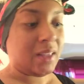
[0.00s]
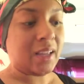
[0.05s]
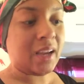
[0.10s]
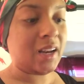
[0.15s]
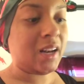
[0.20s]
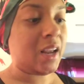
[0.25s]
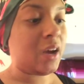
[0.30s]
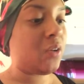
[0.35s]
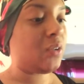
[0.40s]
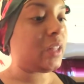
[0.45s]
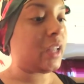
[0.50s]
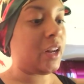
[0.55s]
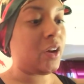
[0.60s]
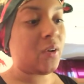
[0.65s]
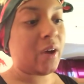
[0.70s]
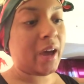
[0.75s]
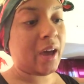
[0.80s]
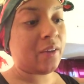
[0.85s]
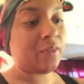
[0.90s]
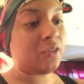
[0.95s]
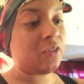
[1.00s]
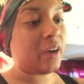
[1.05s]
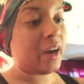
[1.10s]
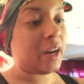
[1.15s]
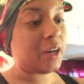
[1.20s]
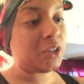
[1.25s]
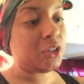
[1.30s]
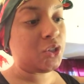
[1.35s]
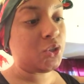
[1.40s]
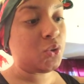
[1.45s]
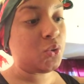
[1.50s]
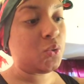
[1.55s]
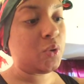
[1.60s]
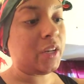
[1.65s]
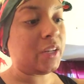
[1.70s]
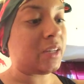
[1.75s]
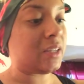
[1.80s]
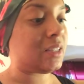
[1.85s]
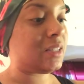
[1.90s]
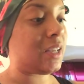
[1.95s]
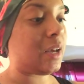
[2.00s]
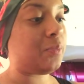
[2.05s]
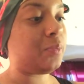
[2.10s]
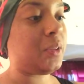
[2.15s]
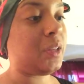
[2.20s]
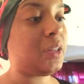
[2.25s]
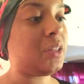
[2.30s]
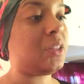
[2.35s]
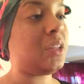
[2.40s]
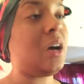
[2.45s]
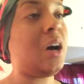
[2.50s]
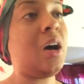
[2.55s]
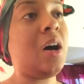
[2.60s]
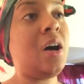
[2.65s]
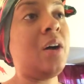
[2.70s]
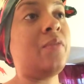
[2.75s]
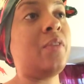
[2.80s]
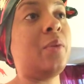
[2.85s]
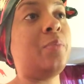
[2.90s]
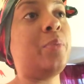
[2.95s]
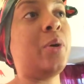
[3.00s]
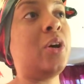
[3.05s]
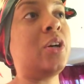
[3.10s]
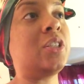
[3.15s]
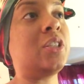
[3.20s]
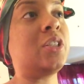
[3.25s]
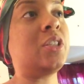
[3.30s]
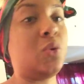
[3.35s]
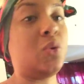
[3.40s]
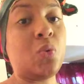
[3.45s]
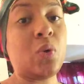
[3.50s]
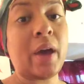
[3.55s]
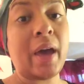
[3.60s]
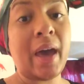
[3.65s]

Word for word: They don't they don't have gratitude and acceptance of a person who